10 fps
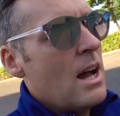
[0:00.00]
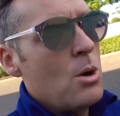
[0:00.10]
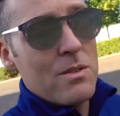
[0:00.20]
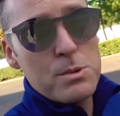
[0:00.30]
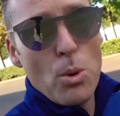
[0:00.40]

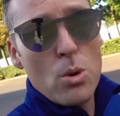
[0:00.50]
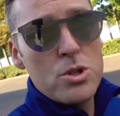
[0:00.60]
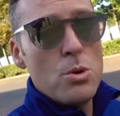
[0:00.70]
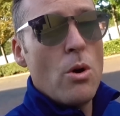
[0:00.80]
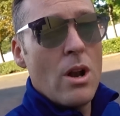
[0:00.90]
who I've spoke
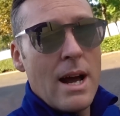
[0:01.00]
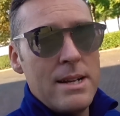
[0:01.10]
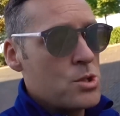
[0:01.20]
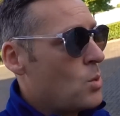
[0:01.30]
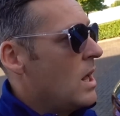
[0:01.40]
to
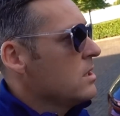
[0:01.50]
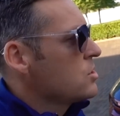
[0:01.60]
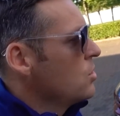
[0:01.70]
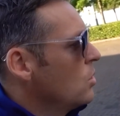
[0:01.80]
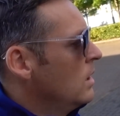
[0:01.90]
online as well,
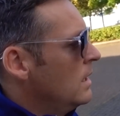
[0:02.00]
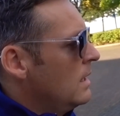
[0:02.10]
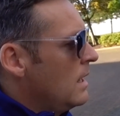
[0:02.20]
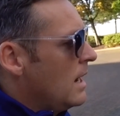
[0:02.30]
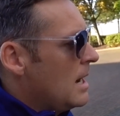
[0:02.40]
so
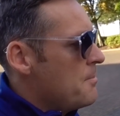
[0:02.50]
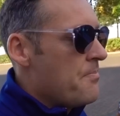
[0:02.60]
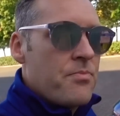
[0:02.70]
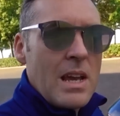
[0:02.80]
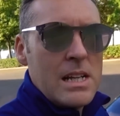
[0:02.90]

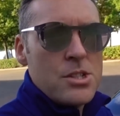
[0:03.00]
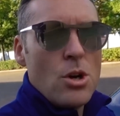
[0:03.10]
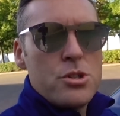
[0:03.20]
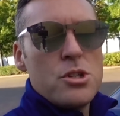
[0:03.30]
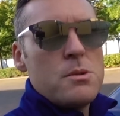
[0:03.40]
it's
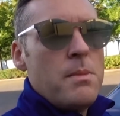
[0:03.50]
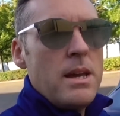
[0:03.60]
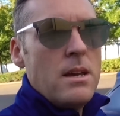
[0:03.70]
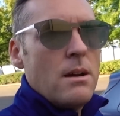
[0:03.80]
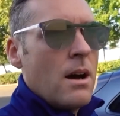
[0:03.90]
not just me.